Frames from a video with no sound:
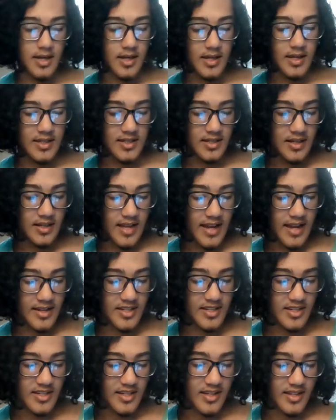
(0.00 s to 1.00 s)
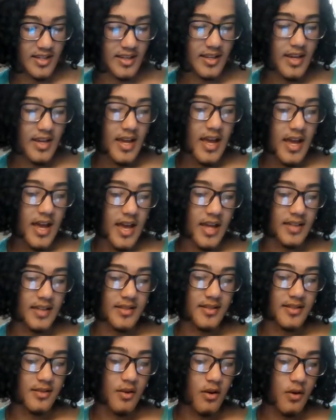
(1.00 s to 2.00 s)
kind of shtick. And
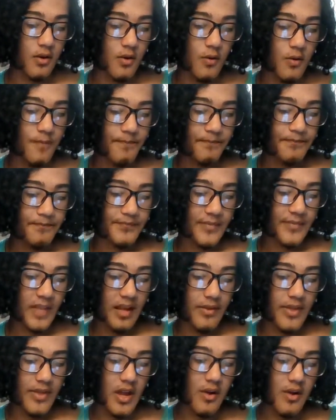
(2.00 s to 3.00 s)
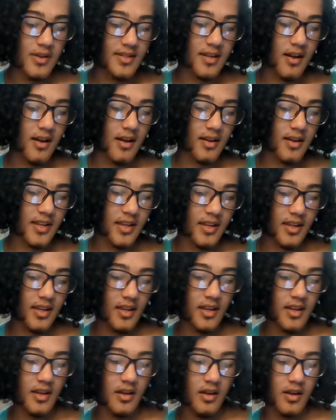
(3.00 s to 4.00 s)
so they were
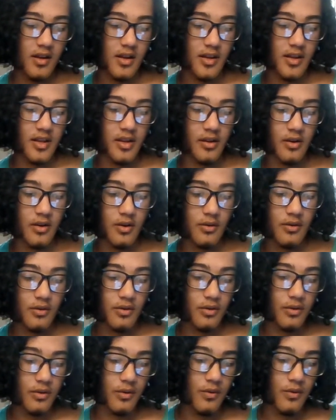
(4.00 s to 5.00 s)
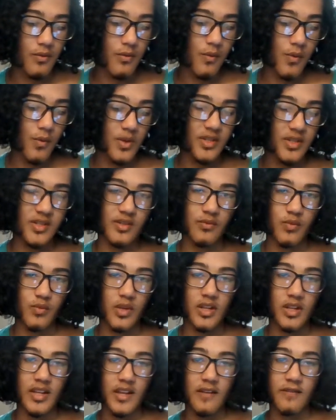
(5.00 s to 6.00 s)
talking. Hyoru was
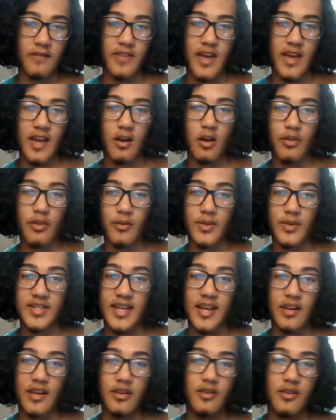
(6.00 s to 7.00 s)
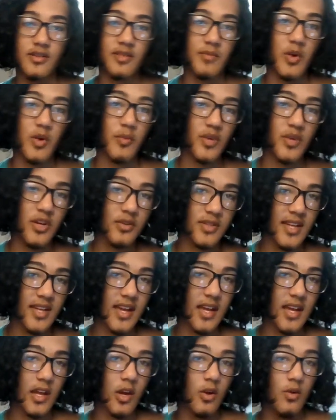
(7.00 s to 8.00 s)
relieved that all the retainers in Momonosuke are